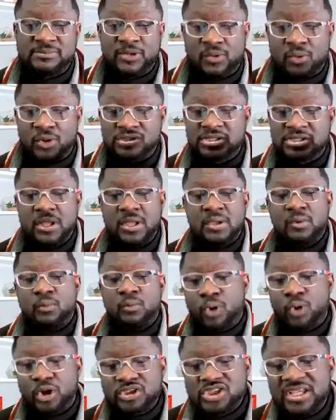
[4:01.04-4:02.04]
because
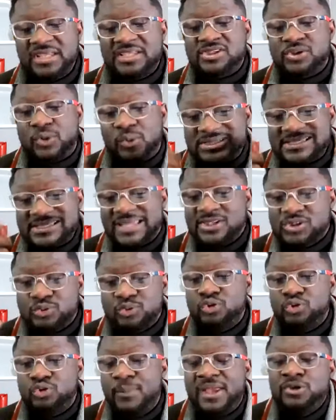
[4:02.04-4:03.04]
what is success to
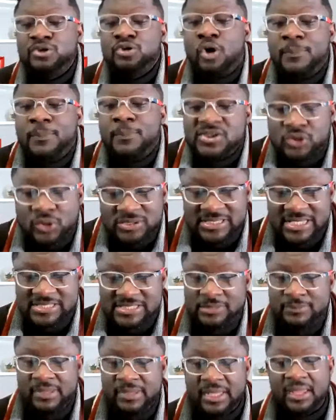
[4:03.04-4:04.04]
you may not be success
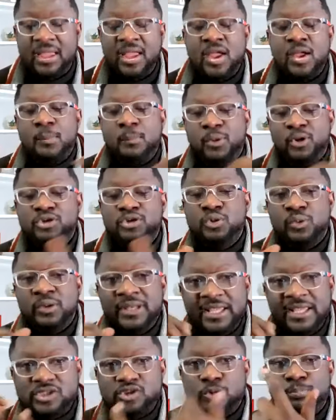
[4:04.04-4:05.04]
to me. But you
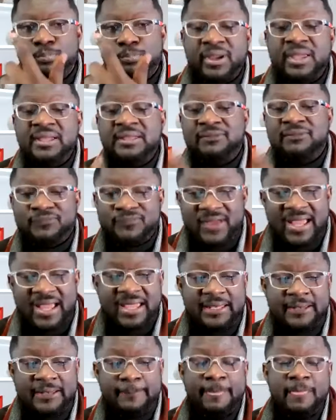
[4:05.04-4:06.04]
need to
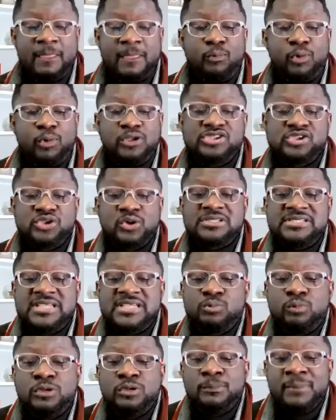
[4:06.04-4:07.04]
predefine what
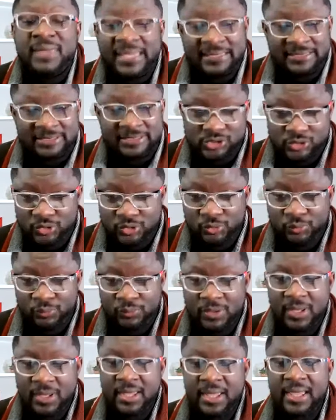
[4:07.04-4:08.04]
success will mean to you.
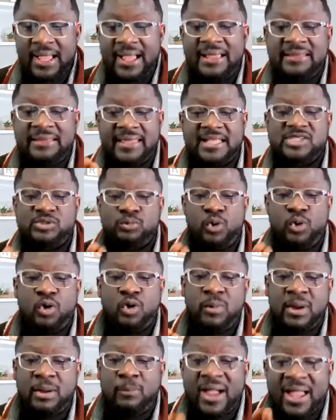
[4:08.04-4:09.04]
And that's
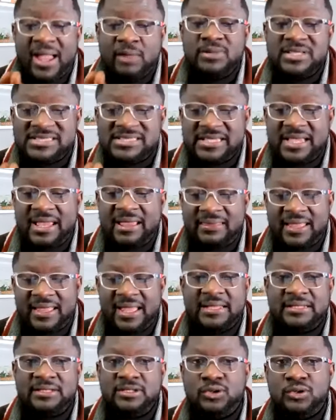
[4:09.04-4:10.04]
why we say
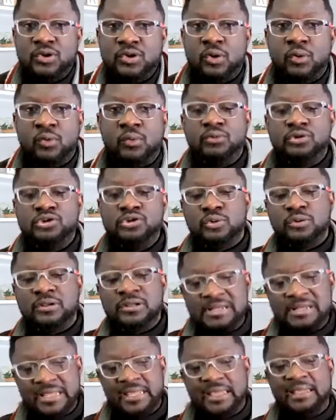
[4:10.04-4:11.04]
that, you
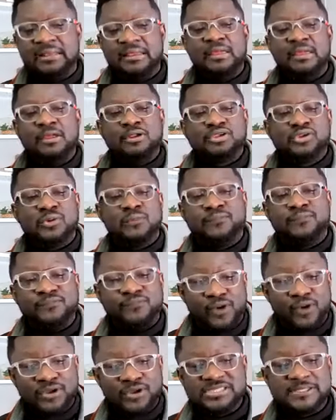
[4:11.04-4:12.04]
need to
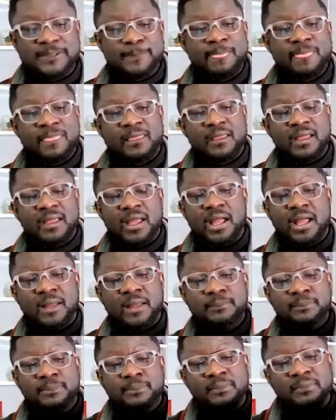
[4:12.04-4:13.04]
first
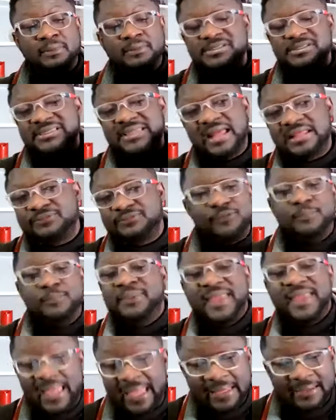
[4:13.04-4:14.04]
start from
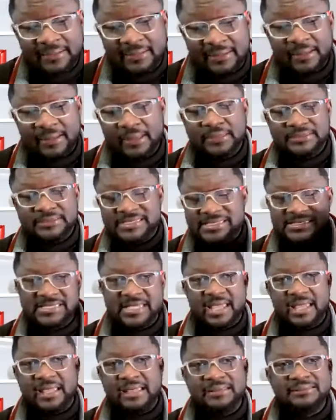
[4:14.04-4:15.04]
the end to
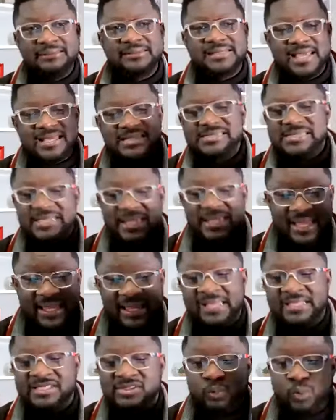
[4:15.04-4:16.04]
say, this
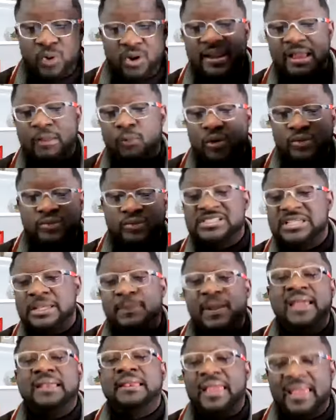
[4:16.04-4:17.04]
is what I want to see
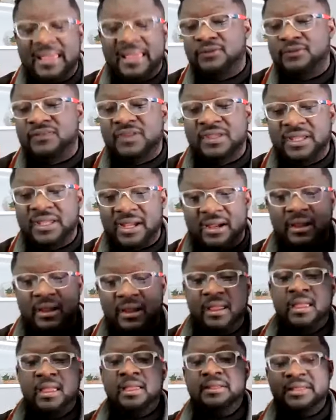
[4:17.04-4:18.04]
by the end of the year.
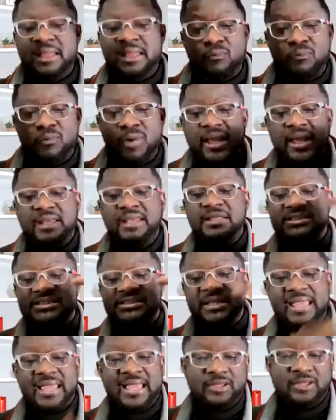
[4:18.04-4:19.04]
Then when it's
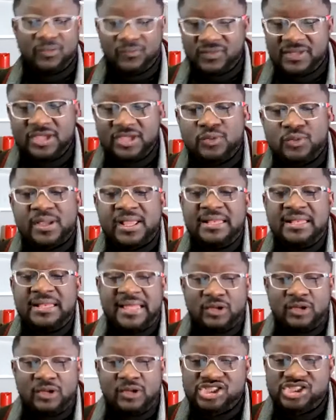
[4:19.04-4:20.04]
the end of the year, you can
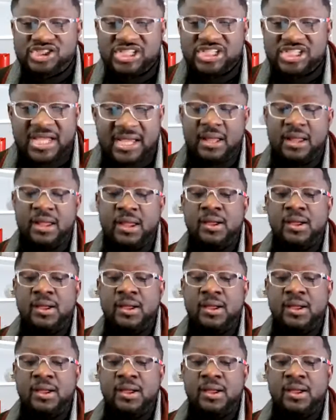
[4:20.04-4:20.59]
now check